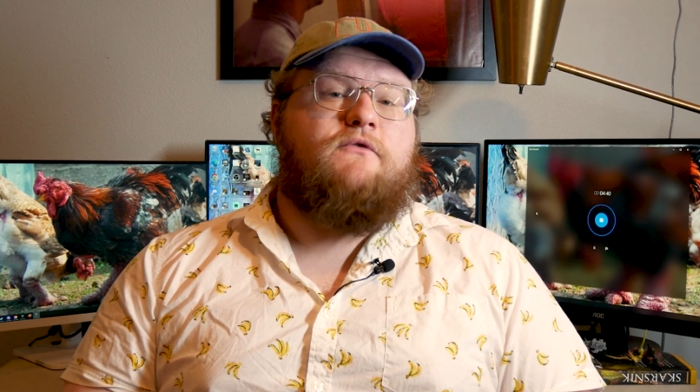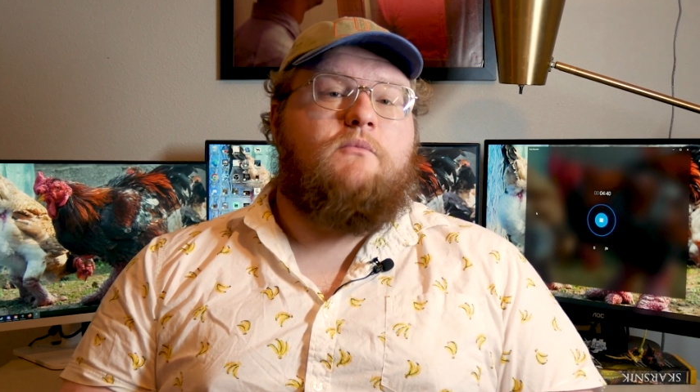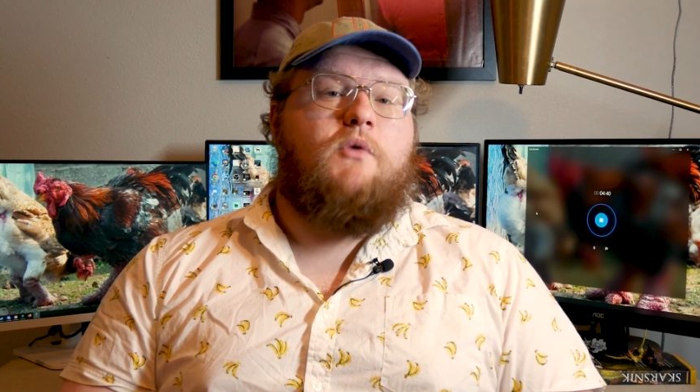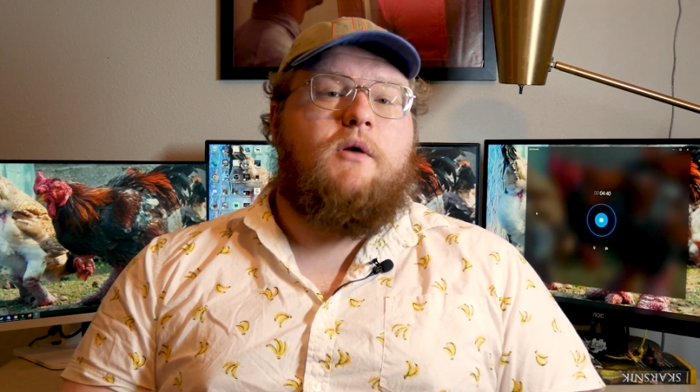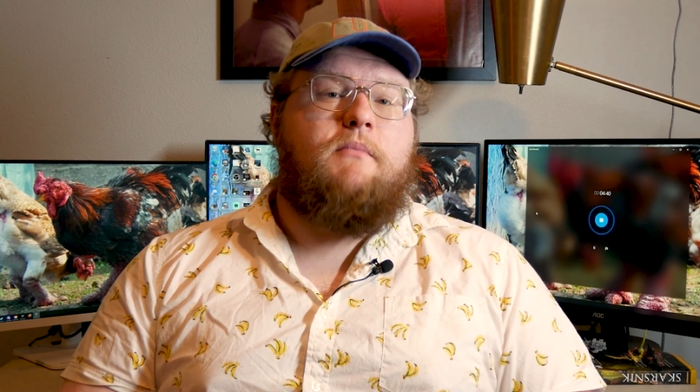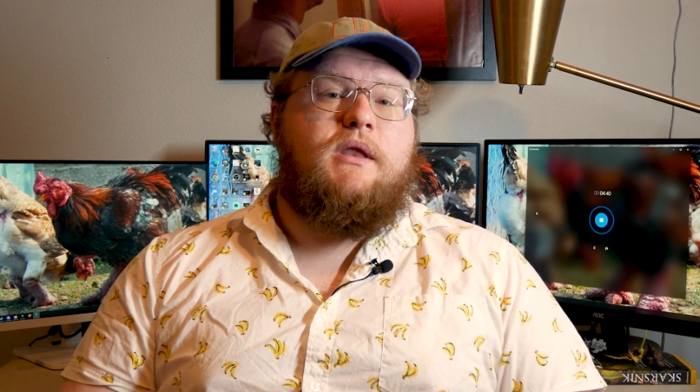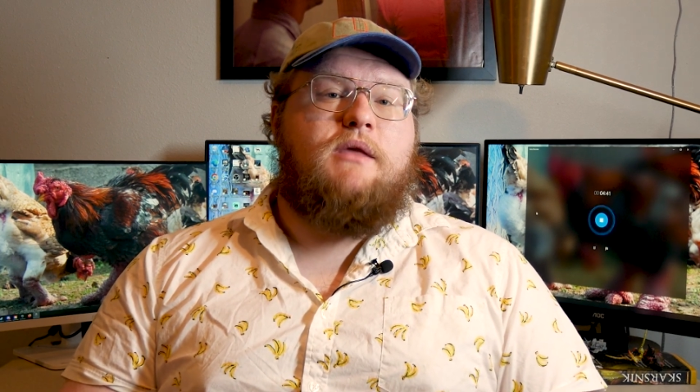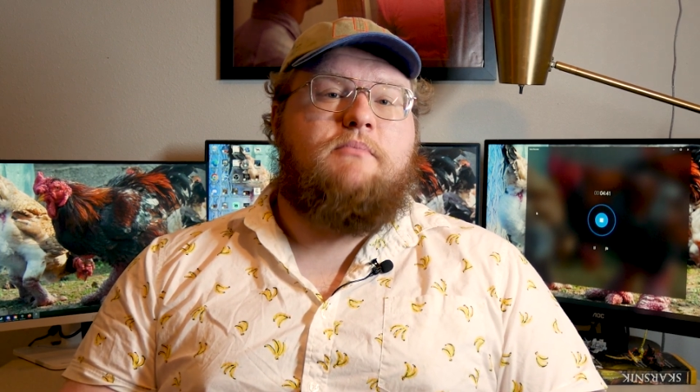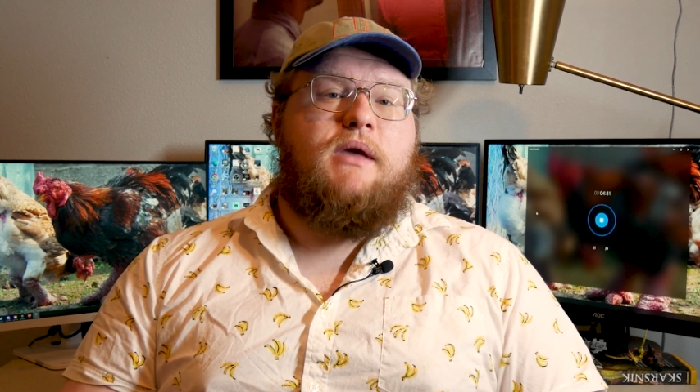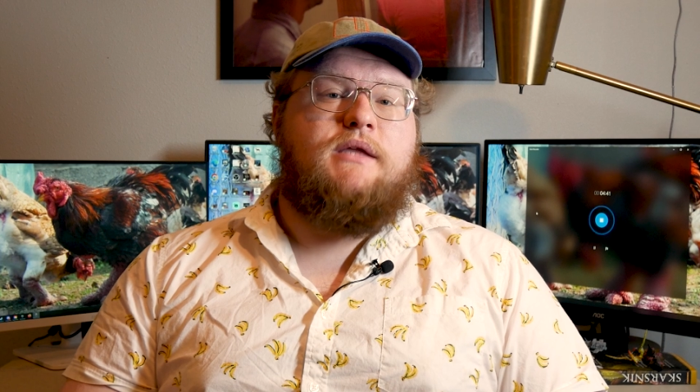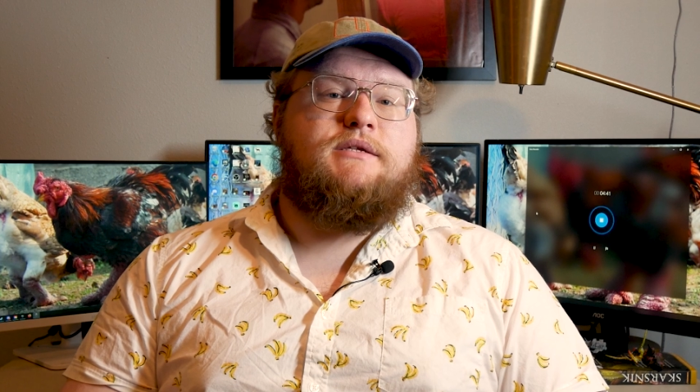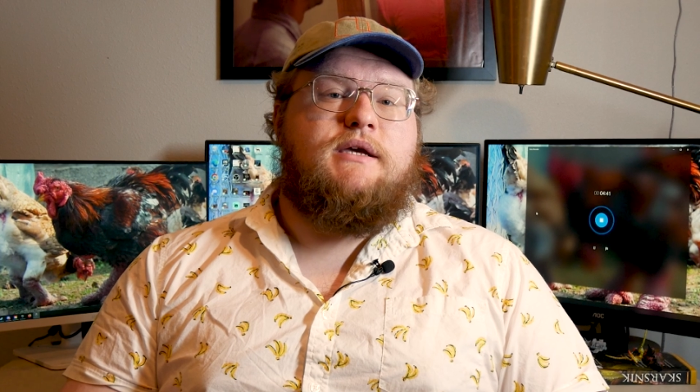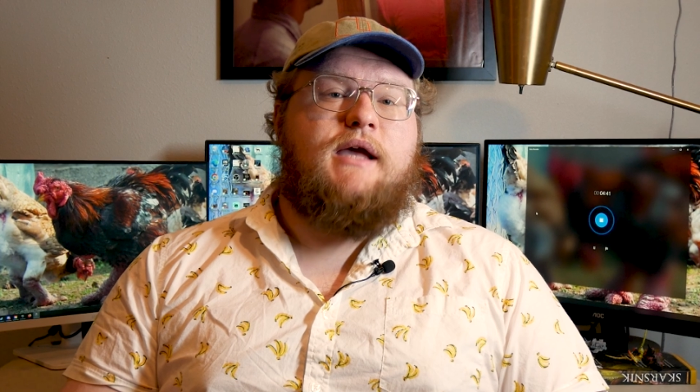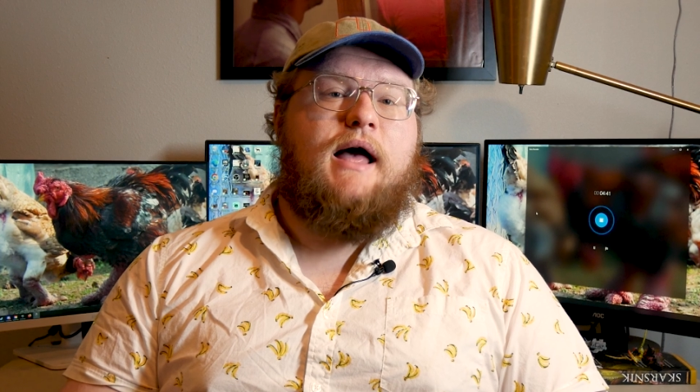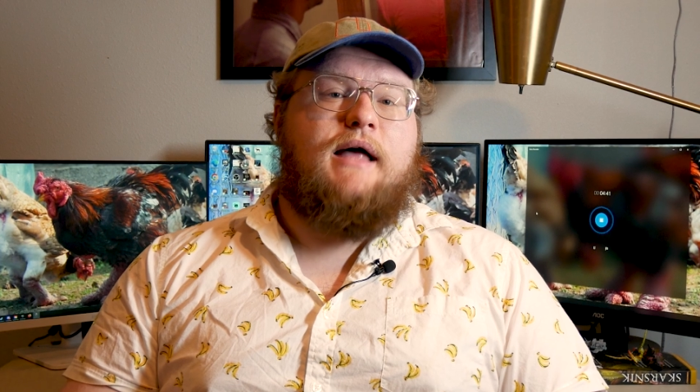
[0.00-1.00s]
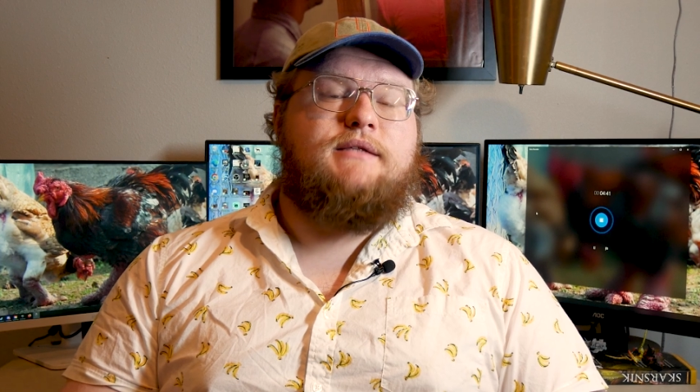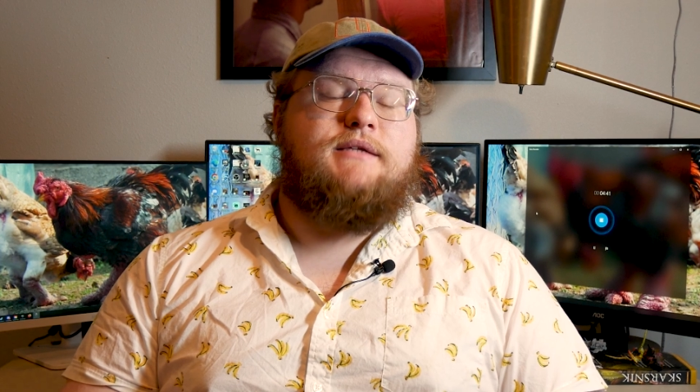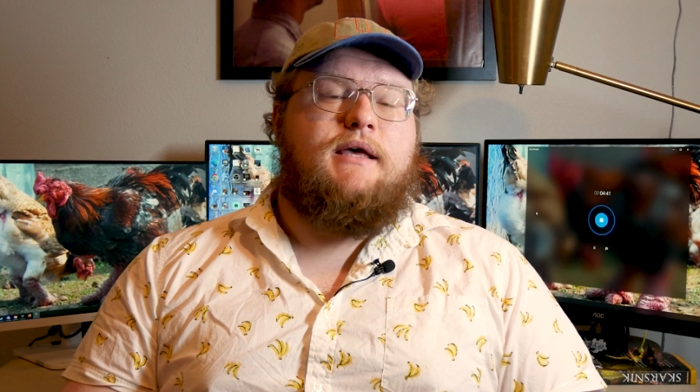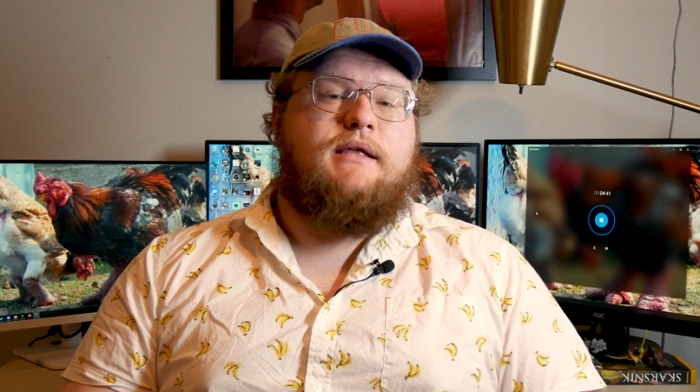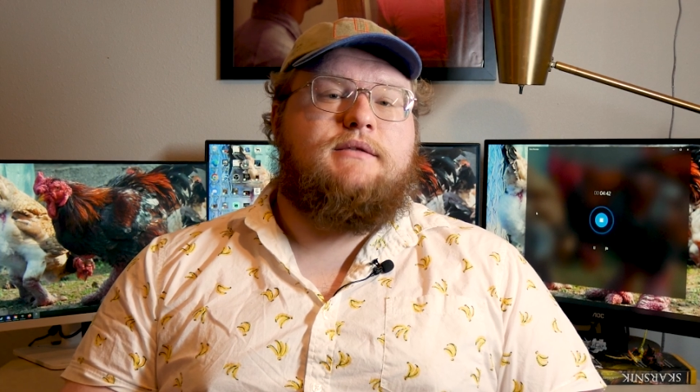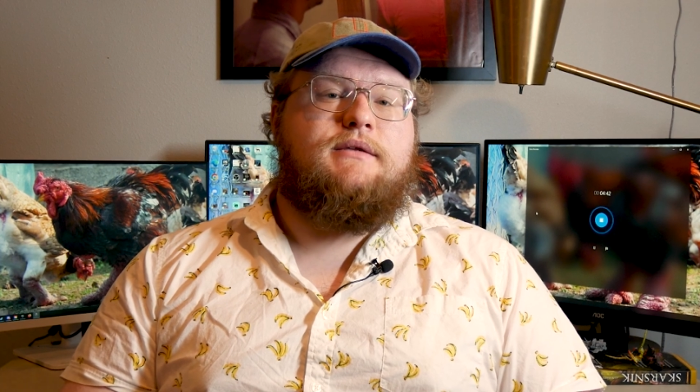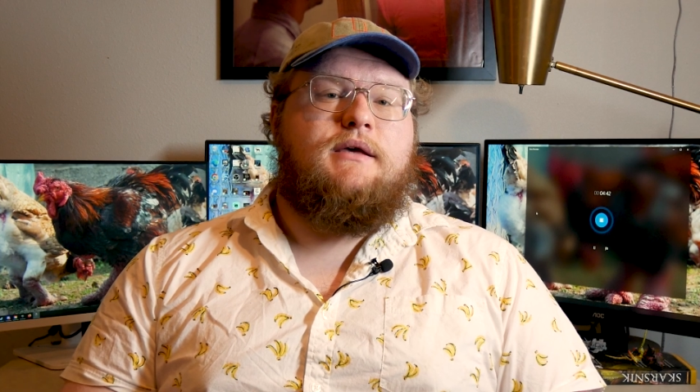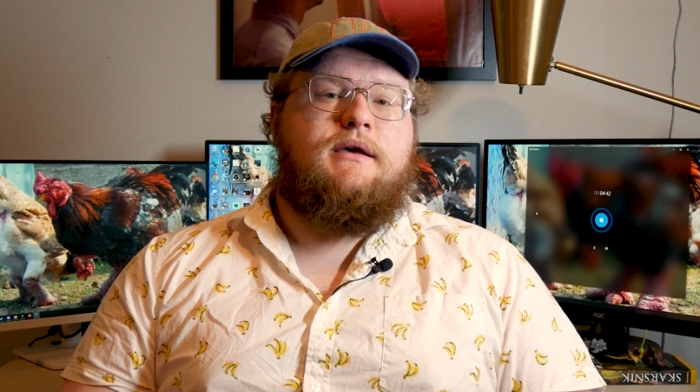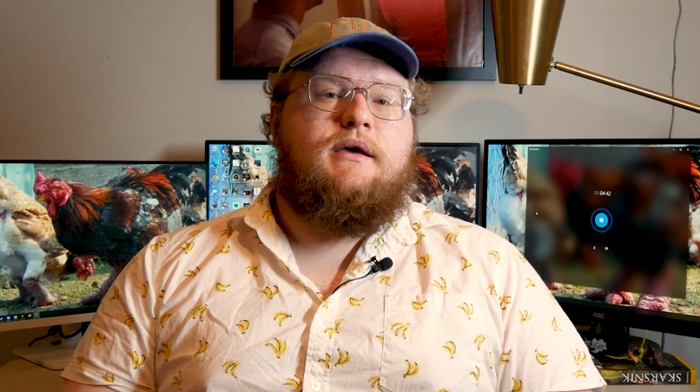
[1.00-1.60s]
for more mini painting content.